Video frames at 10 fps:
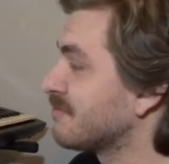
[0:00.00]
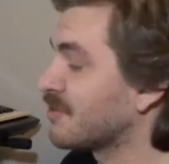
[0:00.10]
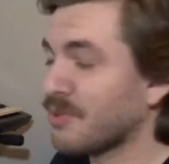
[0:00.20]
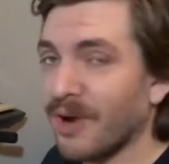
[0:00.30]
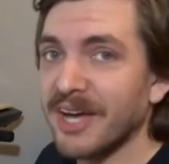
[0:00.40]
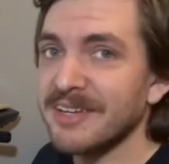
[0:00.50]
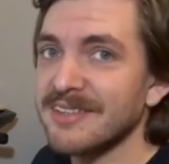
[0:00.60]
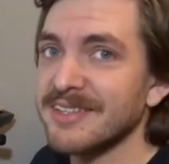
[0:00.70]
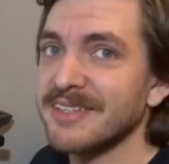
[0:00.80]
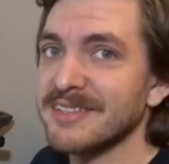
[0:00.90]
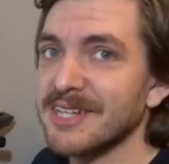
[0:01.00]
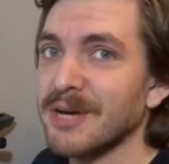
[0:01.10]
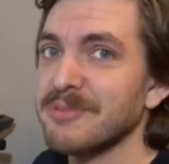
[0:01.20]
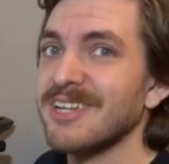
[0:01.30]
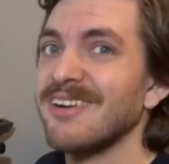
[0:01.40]
quietly in the
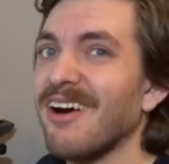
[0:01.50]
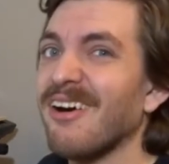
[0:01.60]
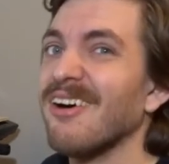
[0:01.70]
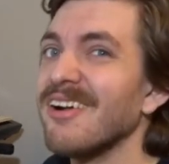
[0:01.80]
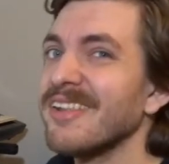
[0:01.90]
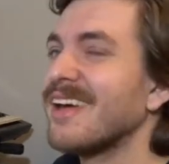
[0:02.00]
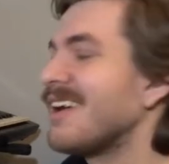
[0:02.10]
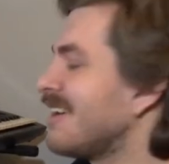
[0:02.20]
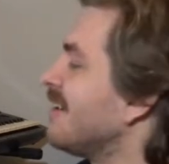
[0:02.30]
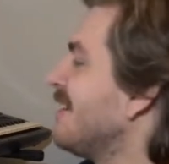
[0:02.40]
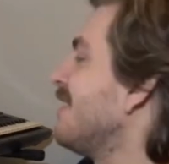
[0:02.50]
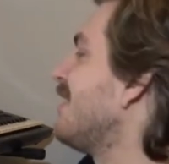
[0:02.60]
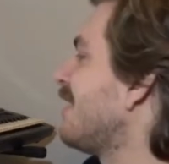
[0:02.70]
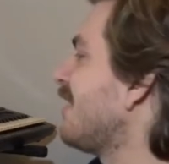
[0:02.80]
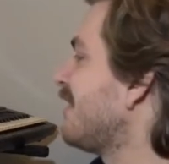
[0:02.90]
top 10 all day,
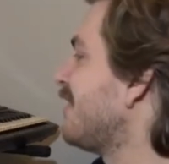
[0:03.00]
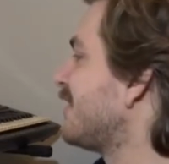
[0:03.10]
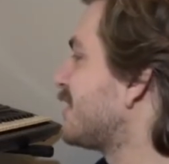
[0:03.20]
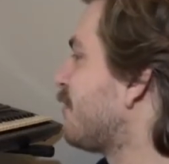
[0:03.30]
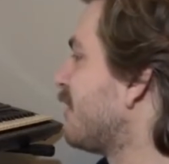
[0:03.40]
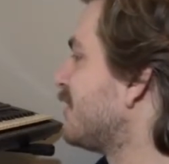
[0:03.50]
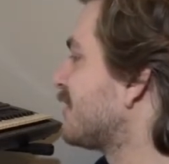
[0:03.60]
and then he spun.